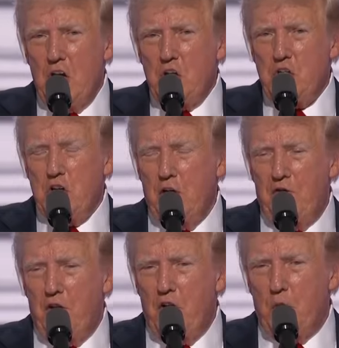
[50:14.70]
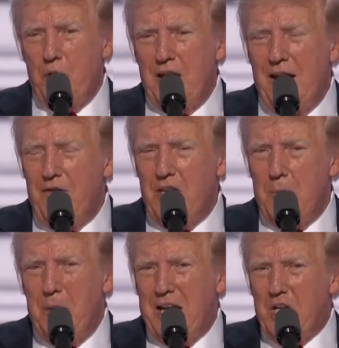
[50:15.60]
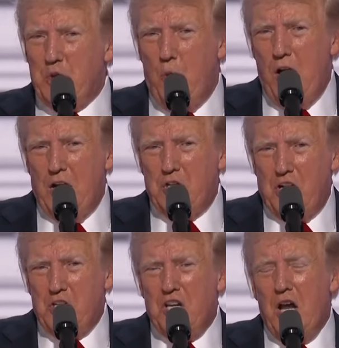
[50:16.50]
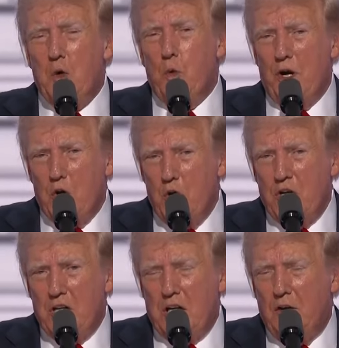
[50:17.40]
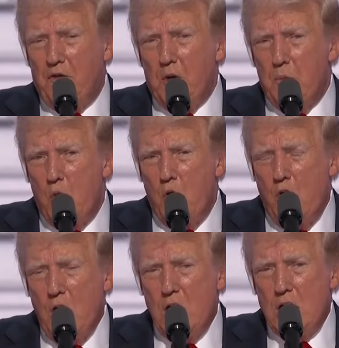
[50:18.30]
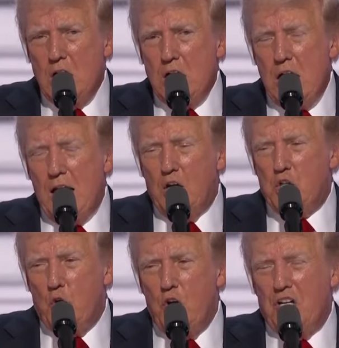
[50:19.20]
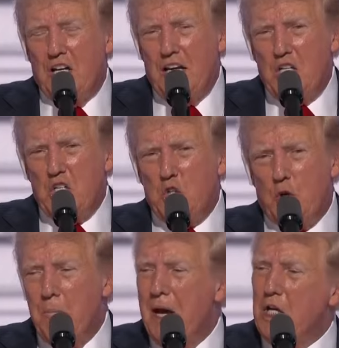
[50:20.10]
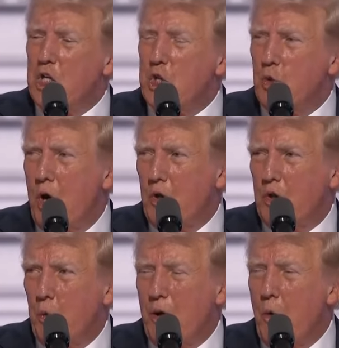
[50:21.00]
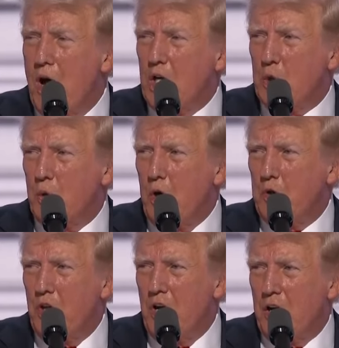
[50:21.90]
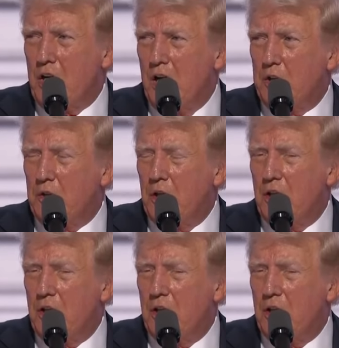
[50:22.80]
Still further, we gave you the biggest one, as I said, we're going to give you more and it's going to lead to tremendous growth. We want growth in our country.